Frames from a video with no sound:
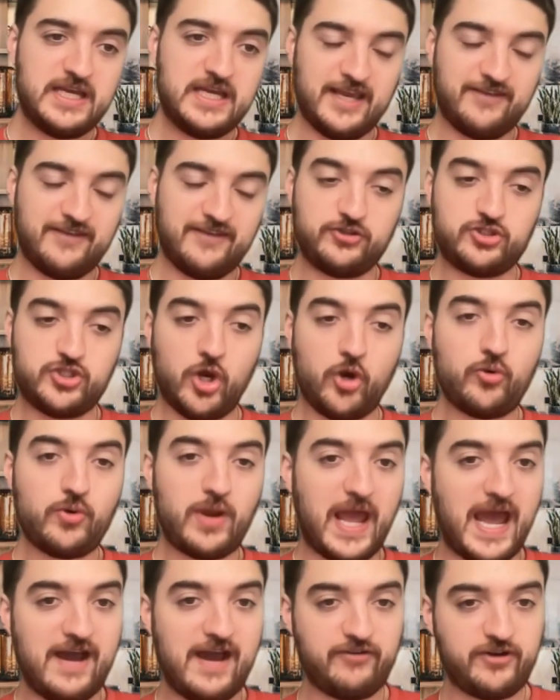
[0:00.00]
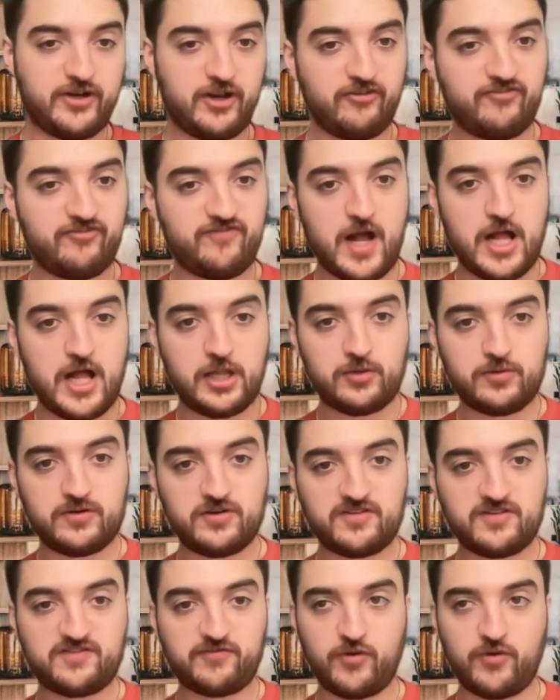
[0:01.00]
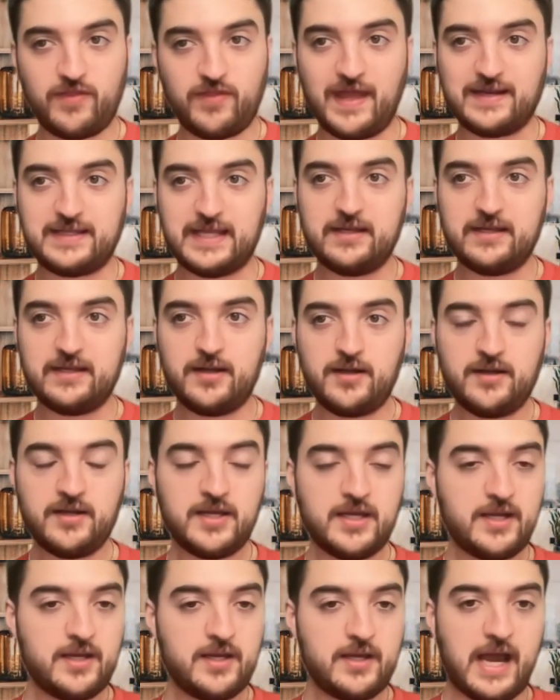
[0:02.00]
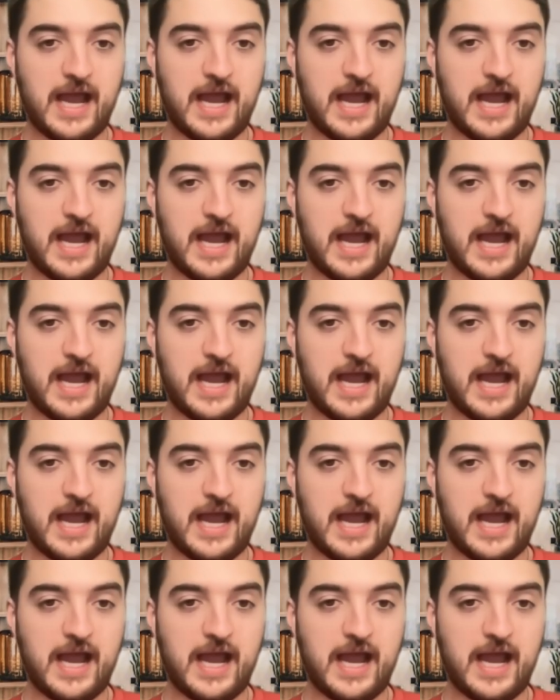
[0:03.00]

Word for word: If you don't have enough followers for that data,